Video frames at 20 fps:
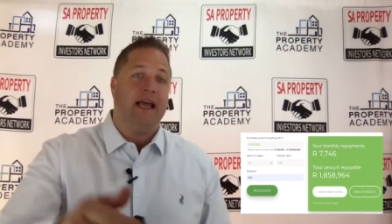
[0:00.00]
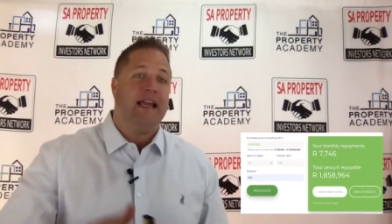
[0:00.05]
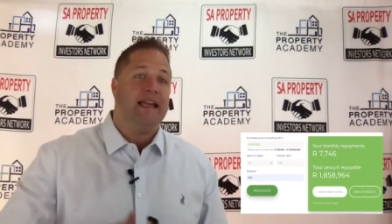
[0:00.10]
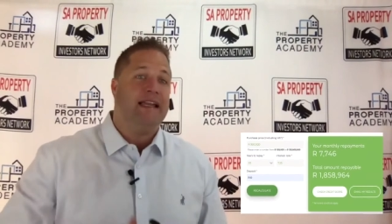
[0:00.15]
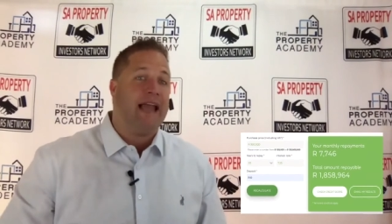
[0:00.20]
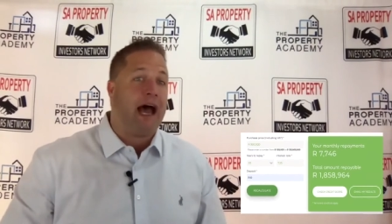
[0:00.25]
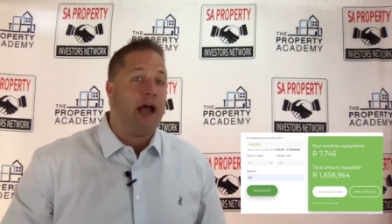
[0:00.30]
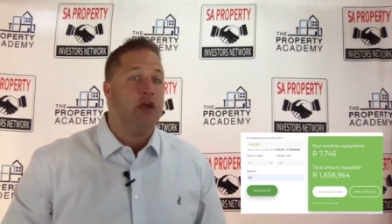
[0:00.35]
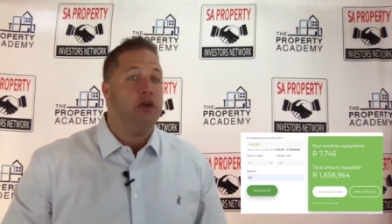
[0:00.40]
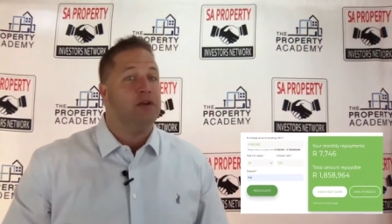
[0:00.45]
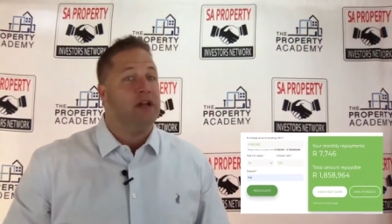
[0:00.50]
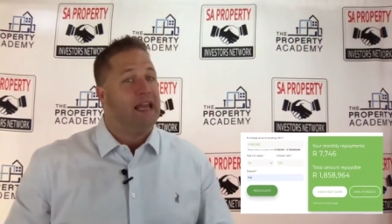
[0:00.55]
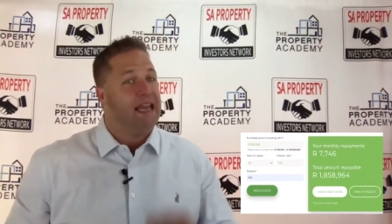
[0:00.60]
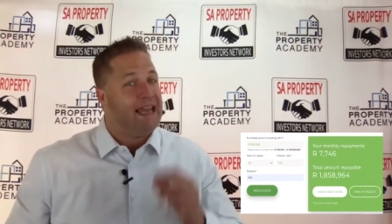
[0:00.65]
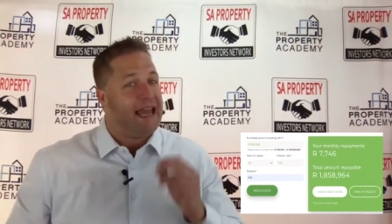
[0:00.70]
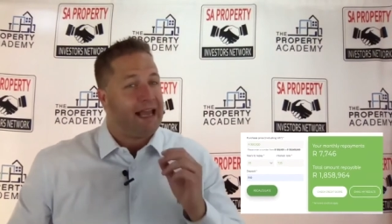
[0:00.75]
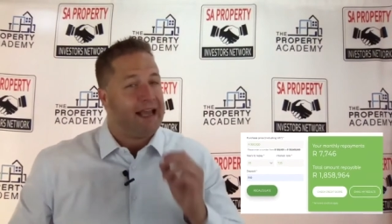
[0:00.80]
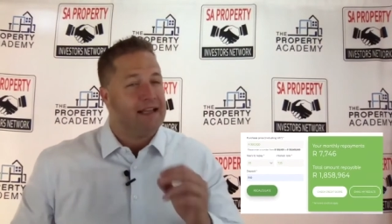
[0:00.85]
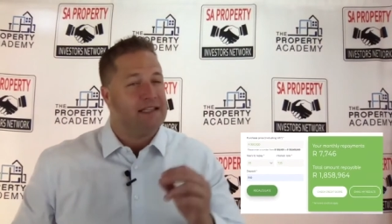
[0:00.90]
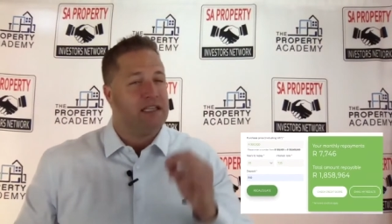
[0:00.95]
Now you're in a
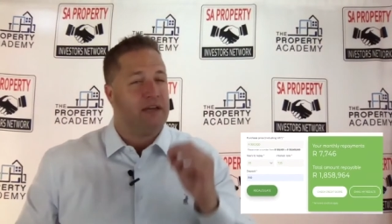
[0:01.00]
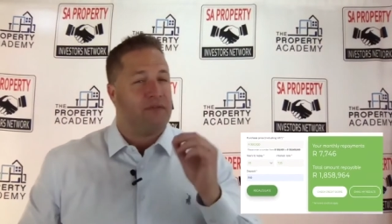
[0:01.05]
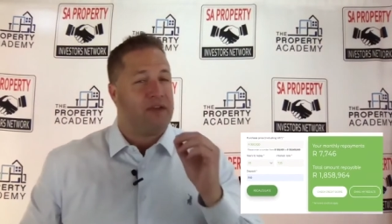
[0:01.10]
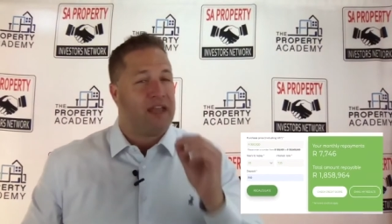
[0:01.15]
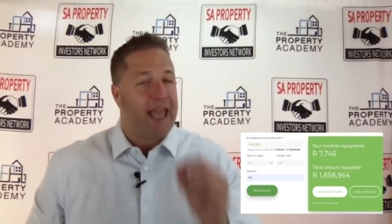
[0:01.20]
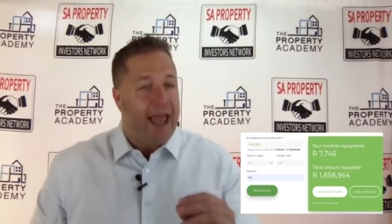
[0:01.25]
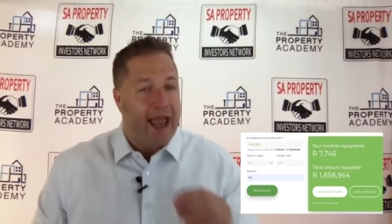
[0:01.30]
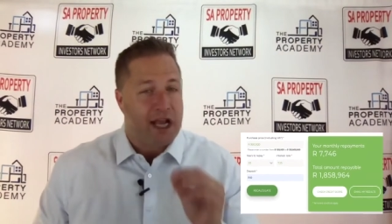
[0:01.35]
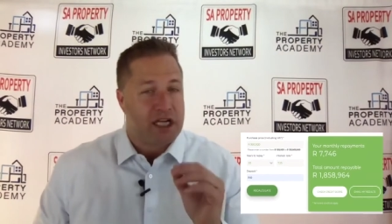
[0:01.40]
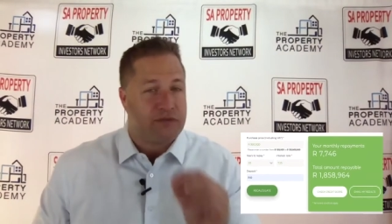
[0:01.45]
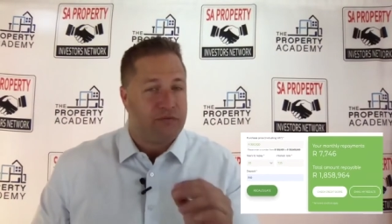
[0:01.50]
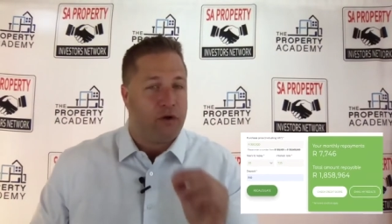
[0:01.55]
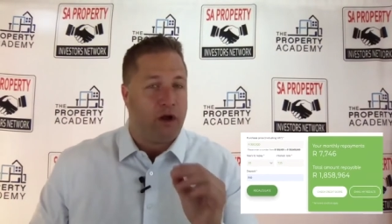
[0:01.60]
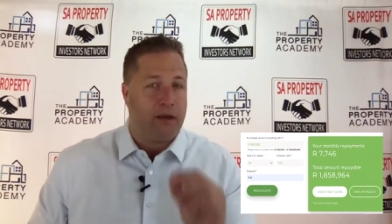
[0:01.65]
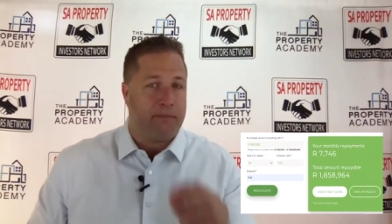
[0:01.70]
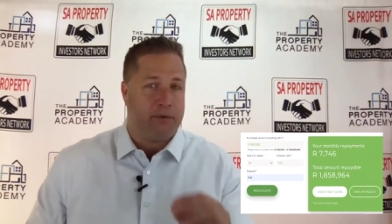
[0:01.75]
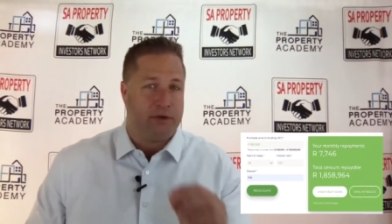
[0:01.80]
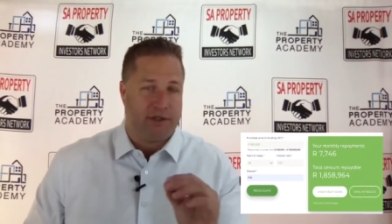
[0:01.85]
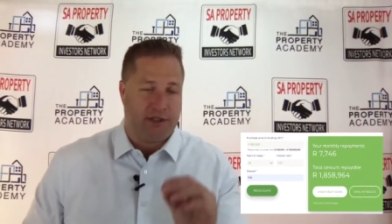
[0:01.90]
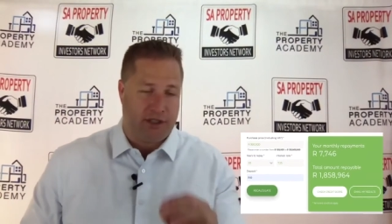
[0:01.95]
negative cash
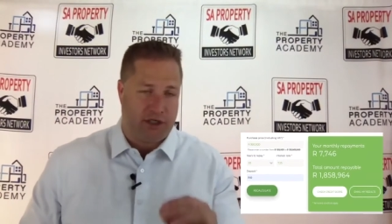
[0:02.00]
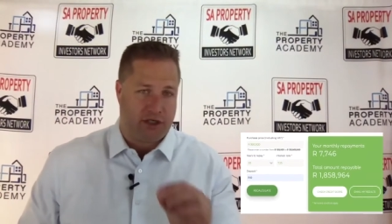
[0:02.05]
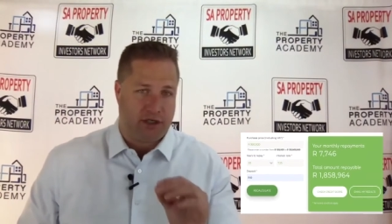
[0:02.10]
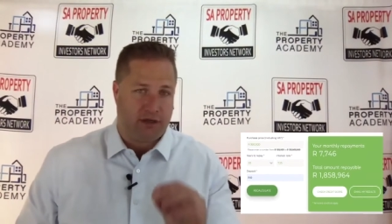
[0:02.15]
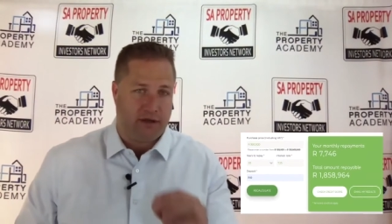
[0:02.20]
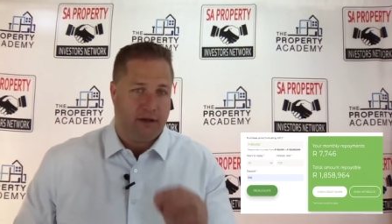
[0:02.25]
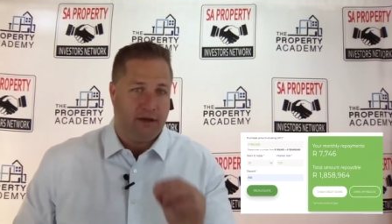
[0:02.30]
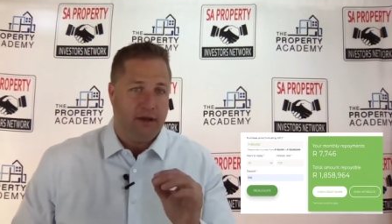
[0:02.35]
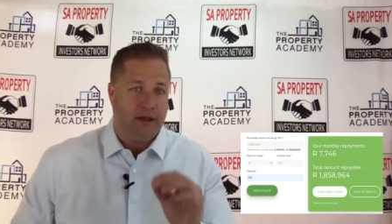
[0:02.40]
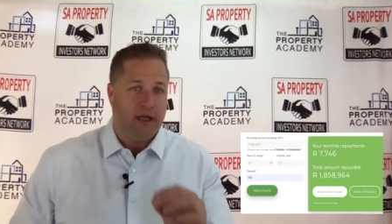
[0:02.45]
flowing position.